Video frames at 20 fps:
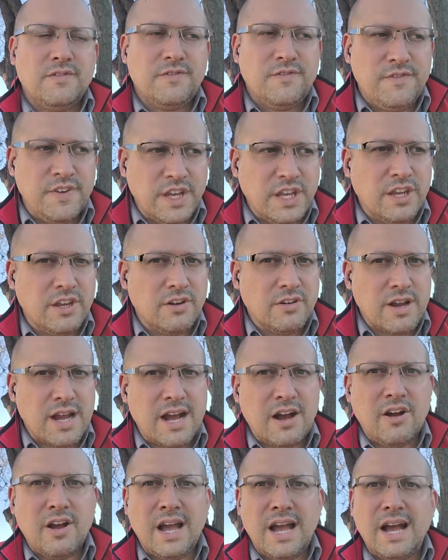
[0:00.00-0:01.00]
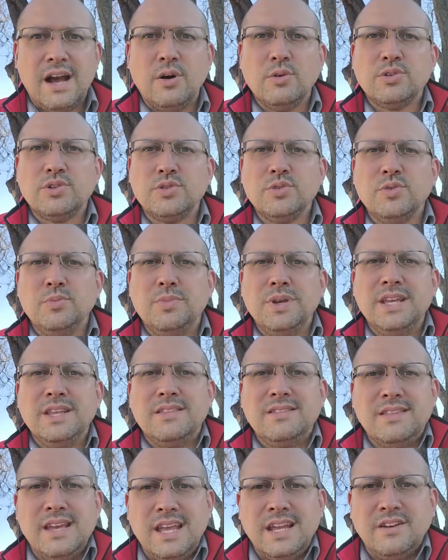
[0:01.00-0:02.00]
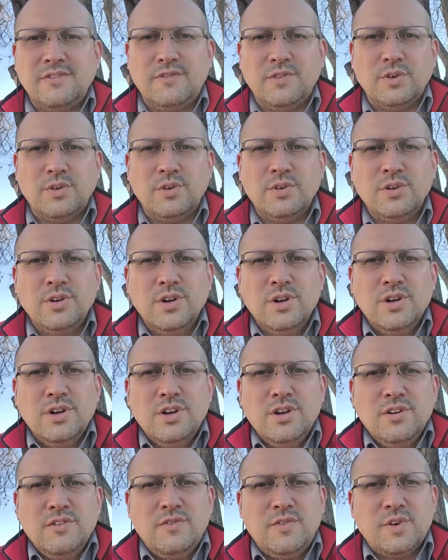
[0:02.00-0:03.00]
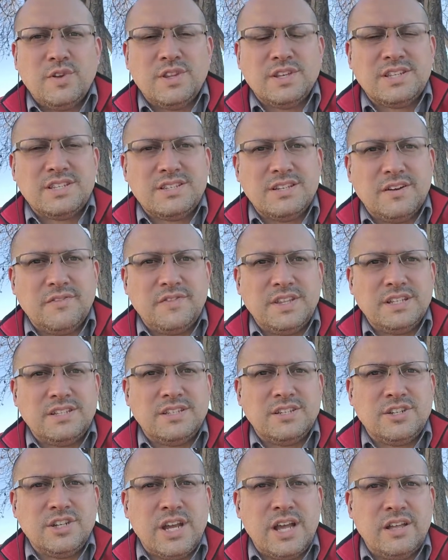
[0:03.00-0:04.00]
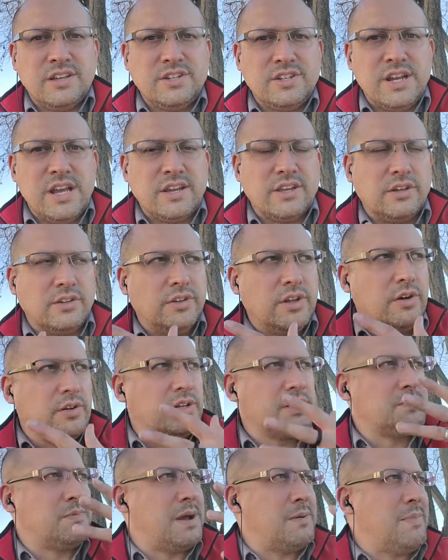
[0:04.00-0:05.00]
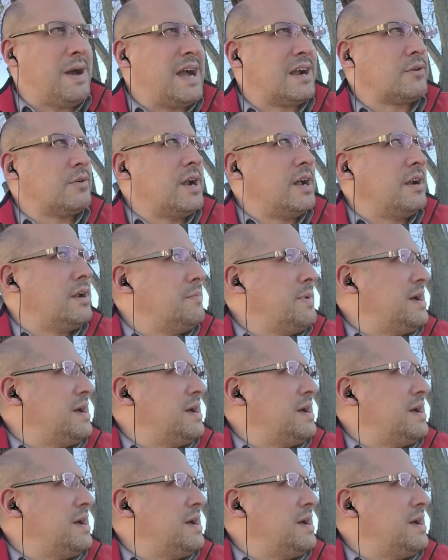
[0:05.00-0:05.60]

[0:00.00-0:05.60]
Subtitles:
Figure out how to be thankful for the stuff that's a challenge. Now, you'll notice my background. I'm